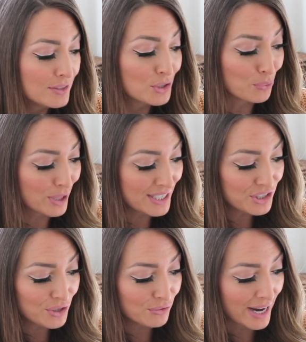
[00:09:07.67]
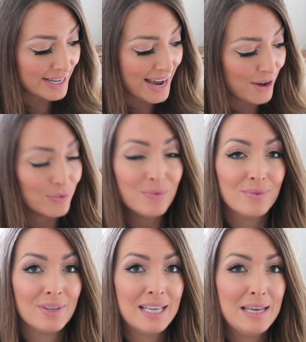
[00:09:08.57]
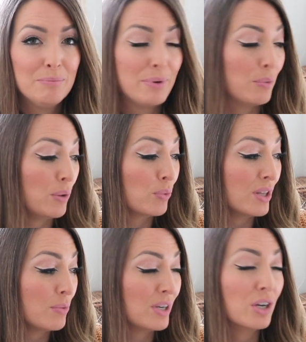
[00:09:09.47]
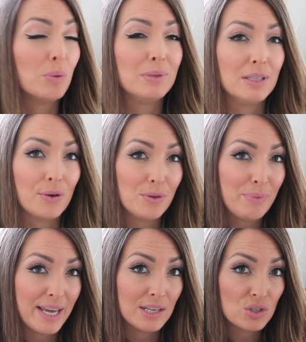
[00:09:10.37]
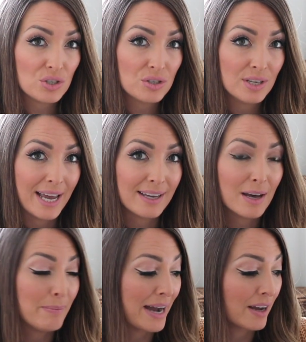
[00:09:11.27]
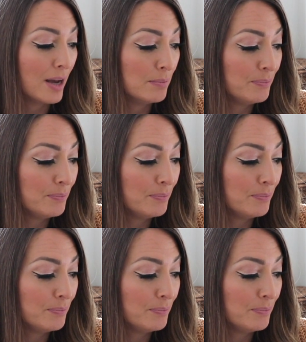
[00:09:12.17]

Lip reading: So we're in tune right now, but we really want to go below the pitch and come back up.